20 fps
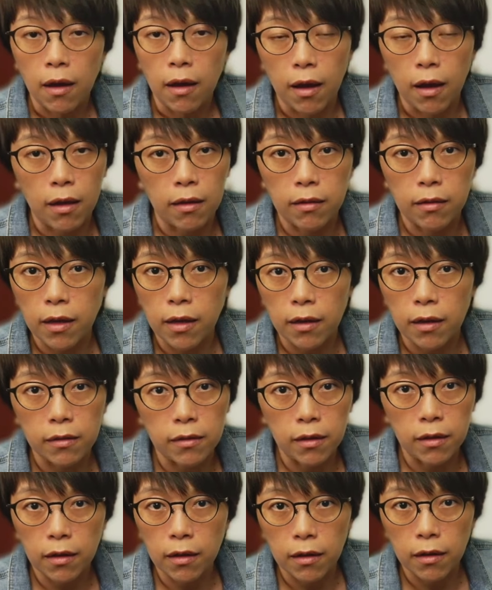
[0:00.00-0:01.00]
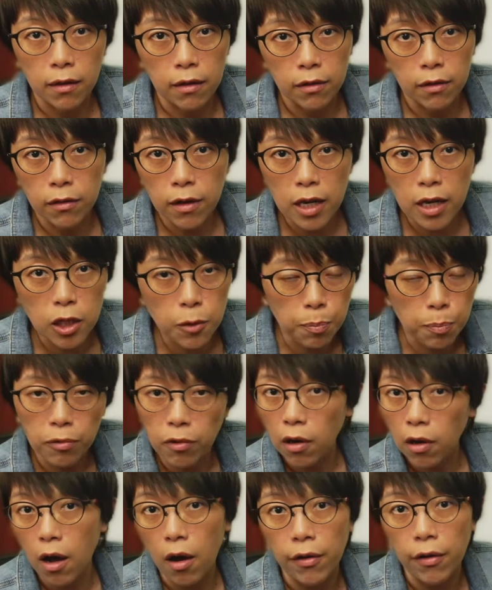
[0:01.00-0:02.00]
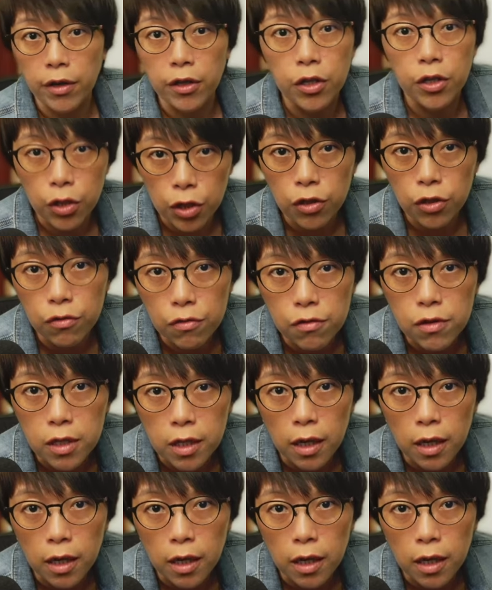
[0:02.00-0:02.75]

then explore how you're gonna use